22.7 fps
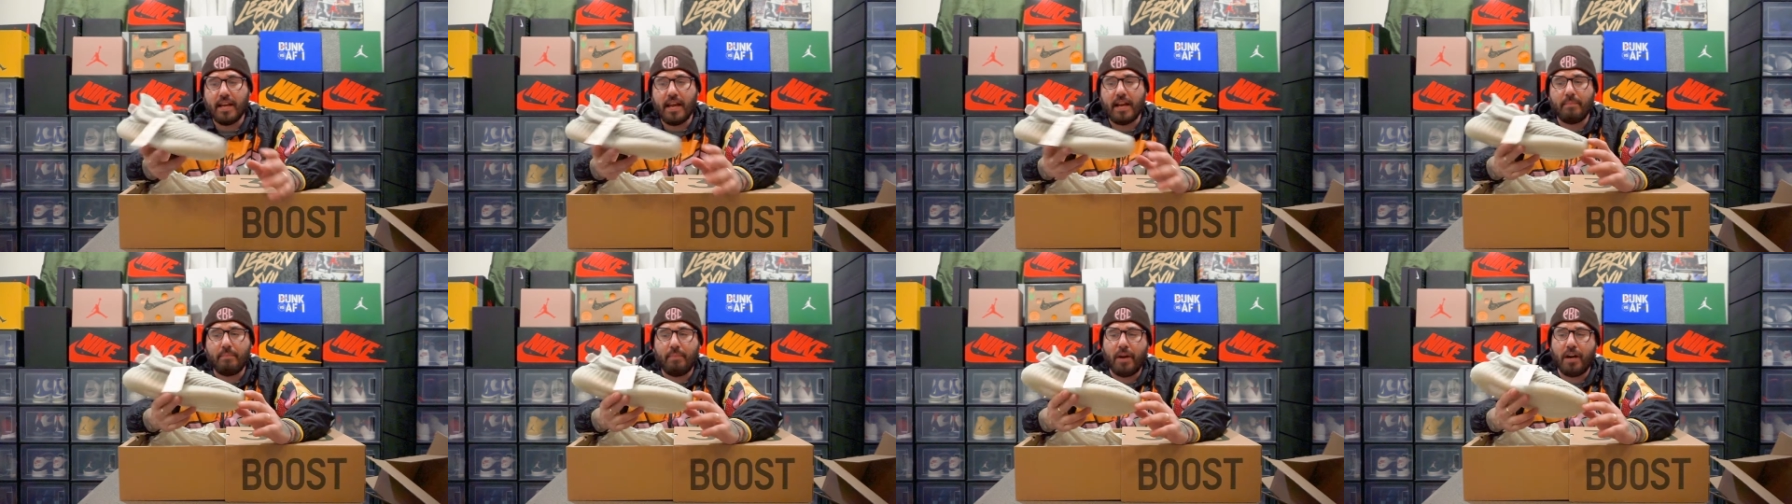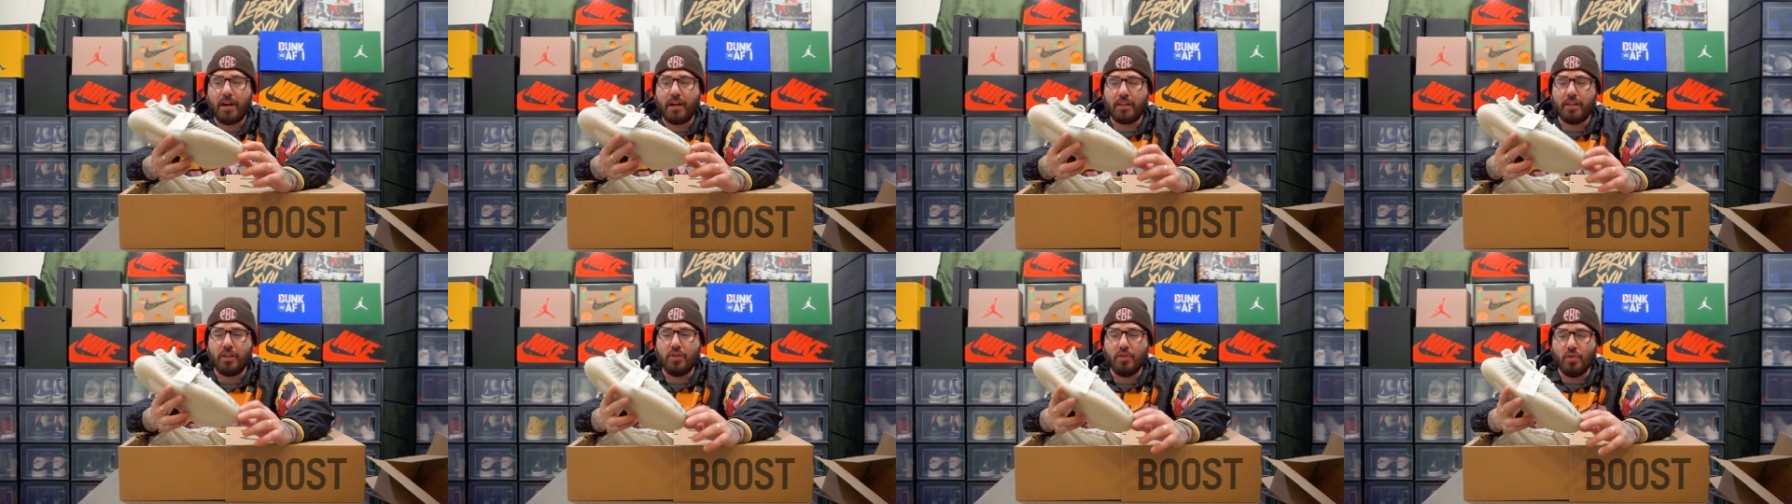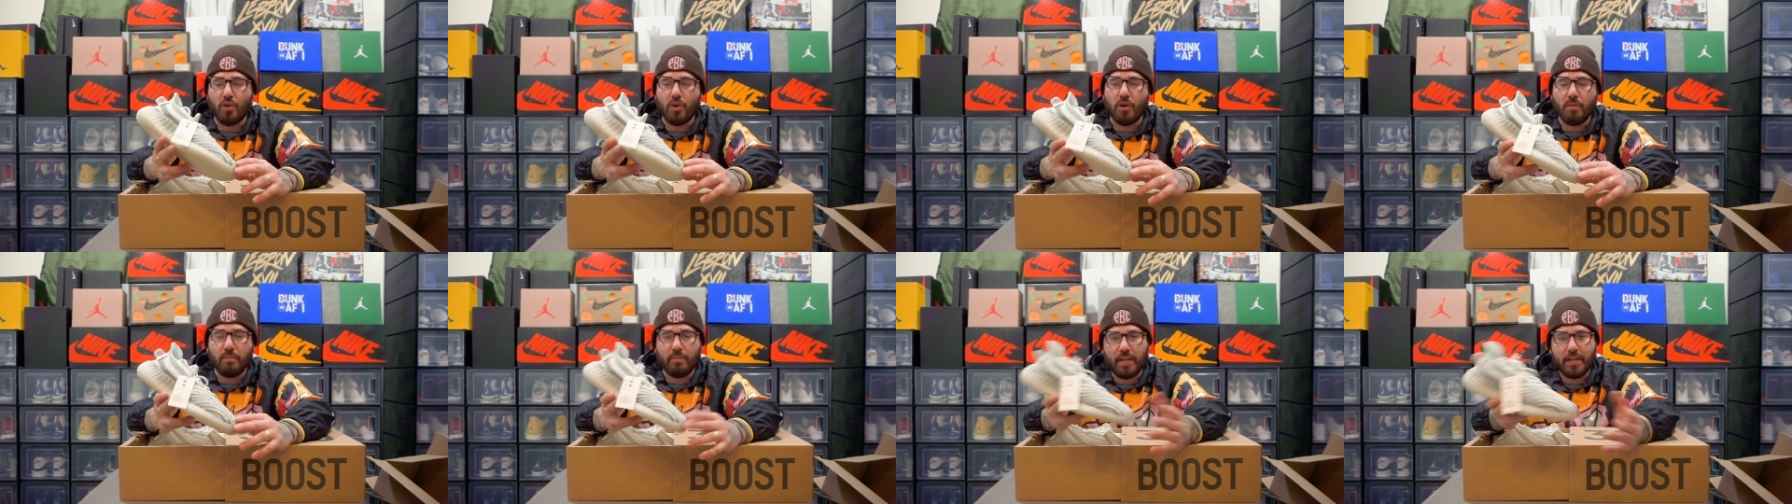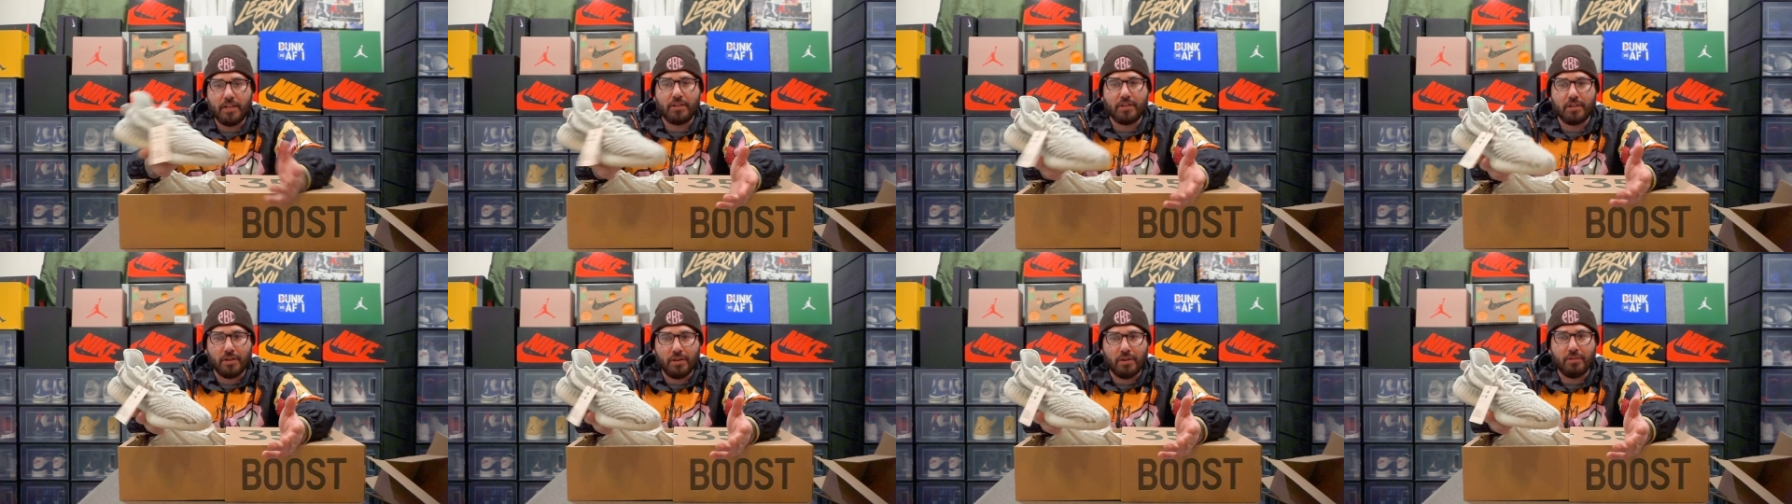part of the norm that you
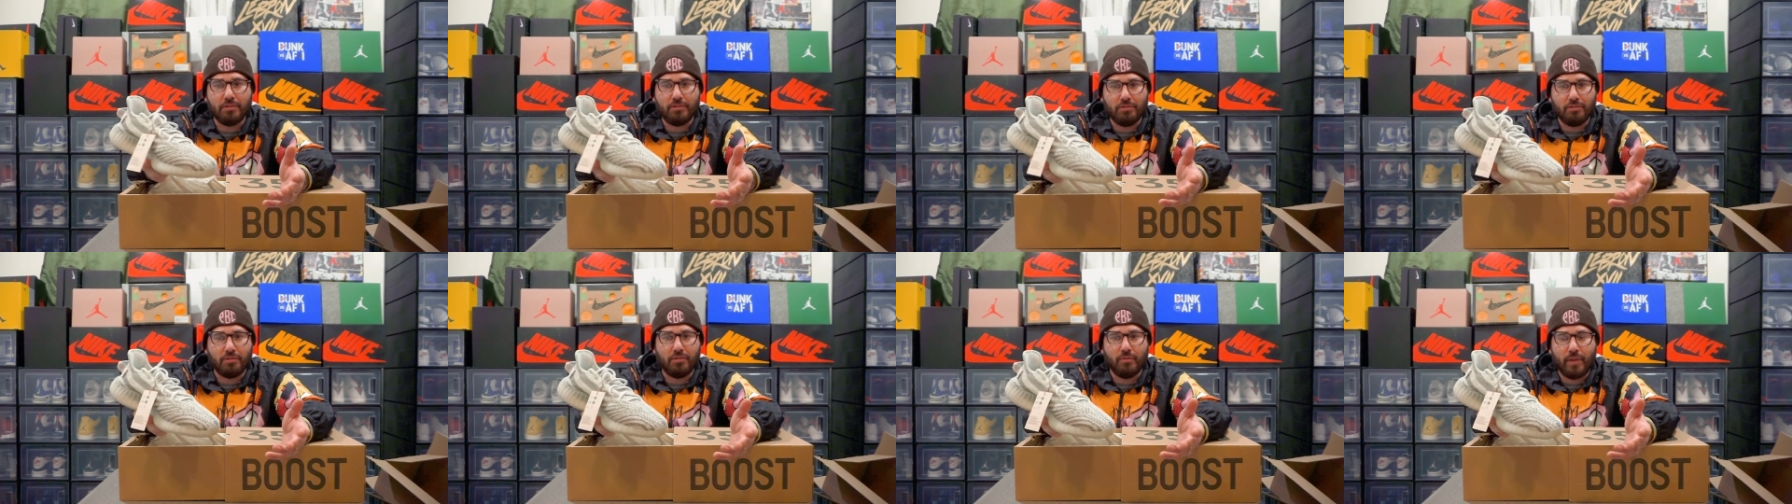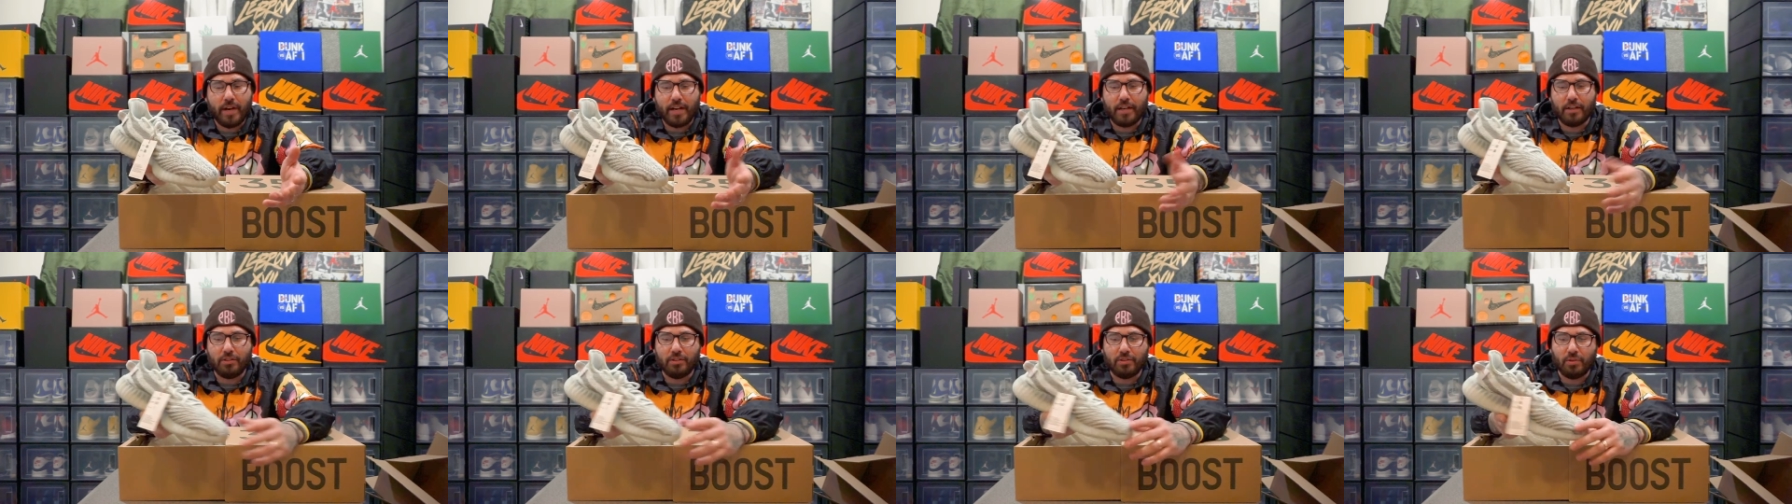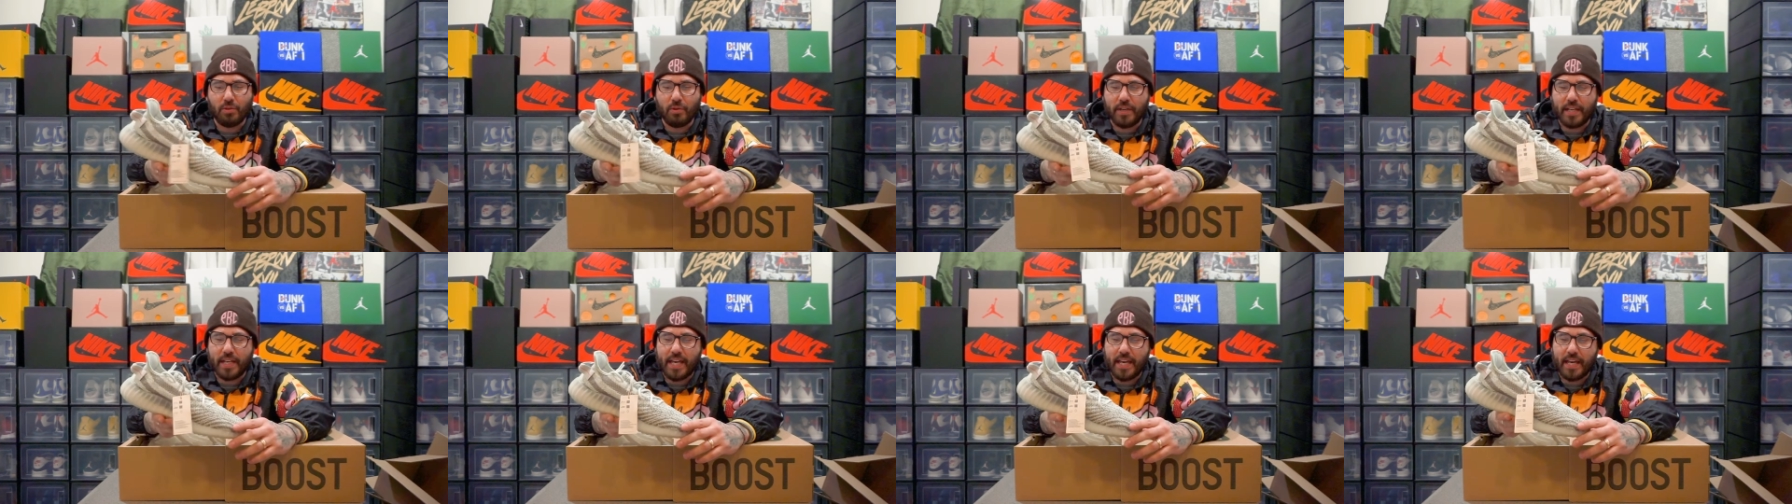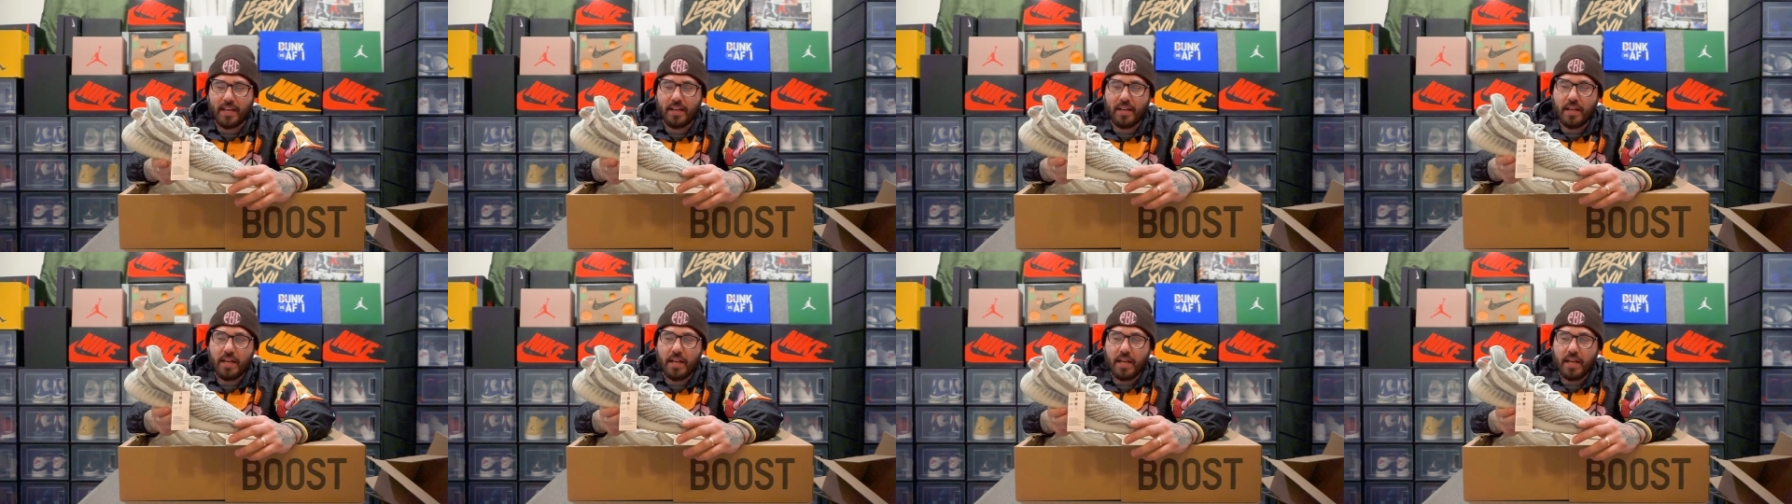can go to a regular store and get,